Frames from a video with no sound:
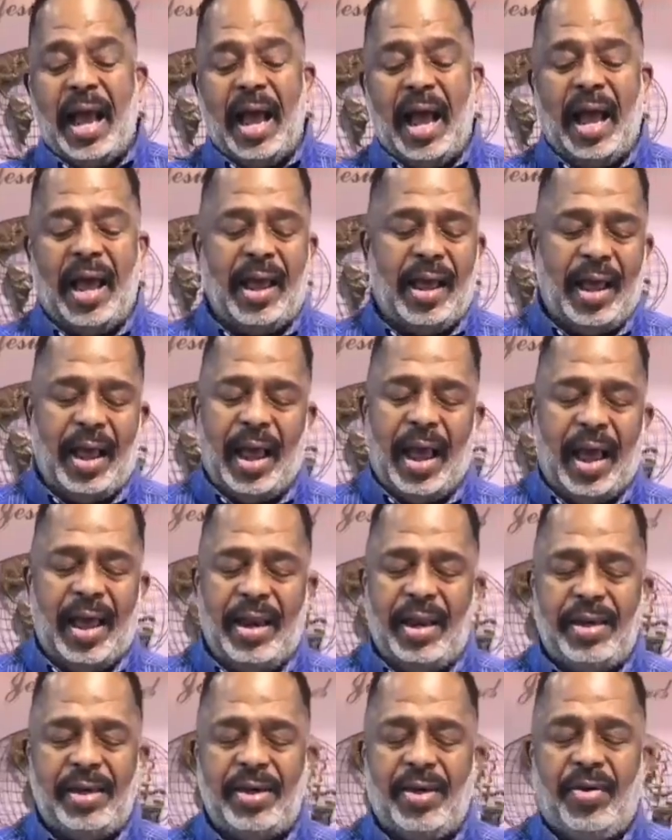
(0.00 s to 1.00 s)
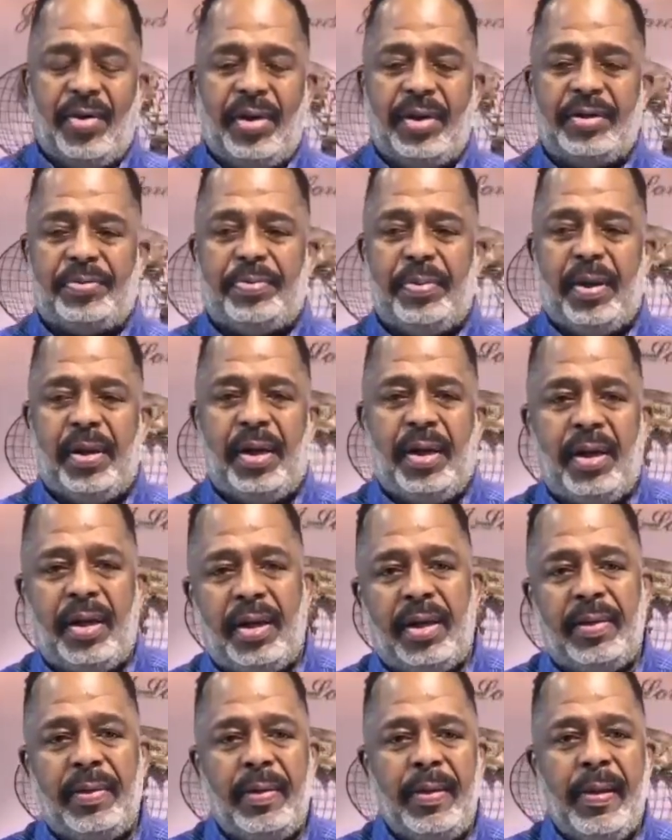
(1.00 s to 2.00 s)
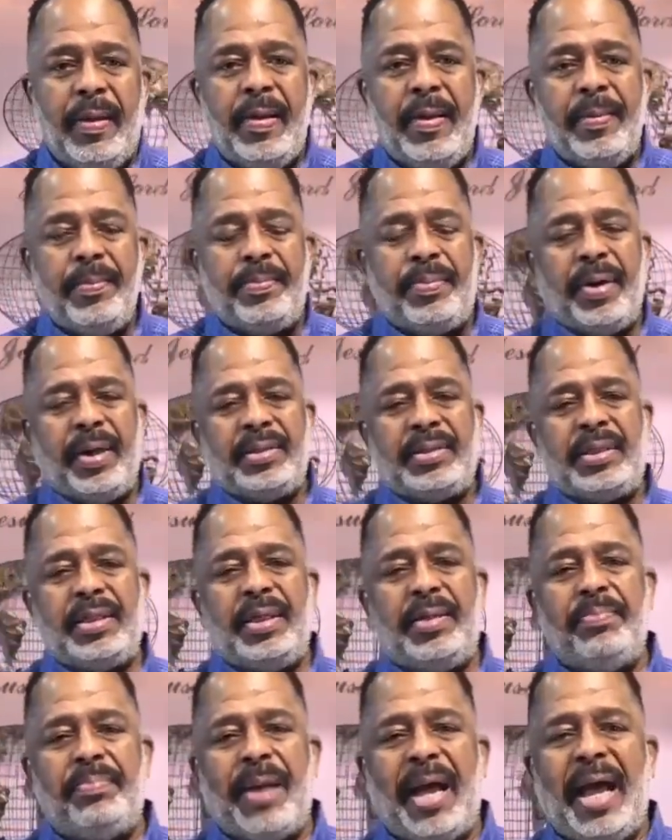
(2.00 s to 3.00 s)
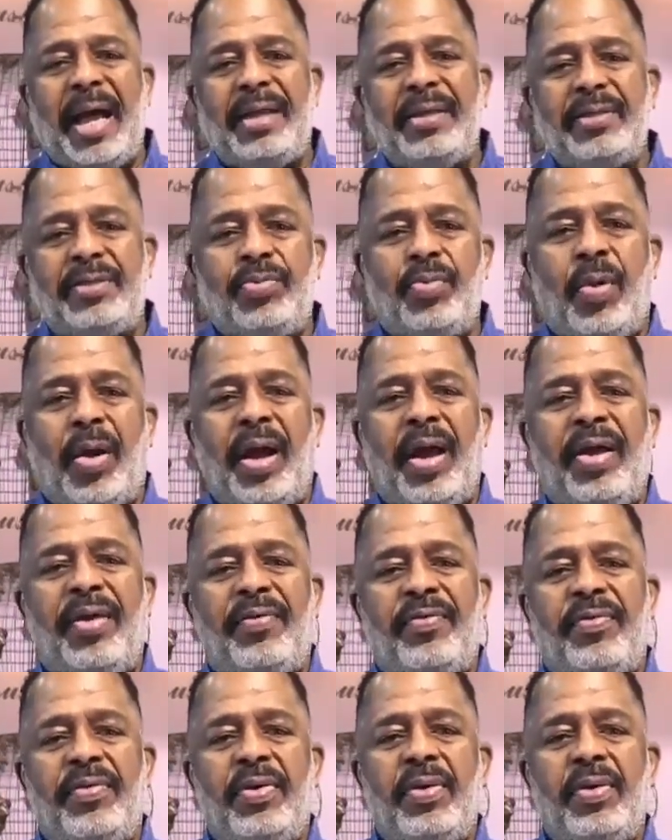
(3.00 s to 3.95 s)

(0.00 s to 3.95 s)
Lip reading: I didn't know this, but President Biden's wife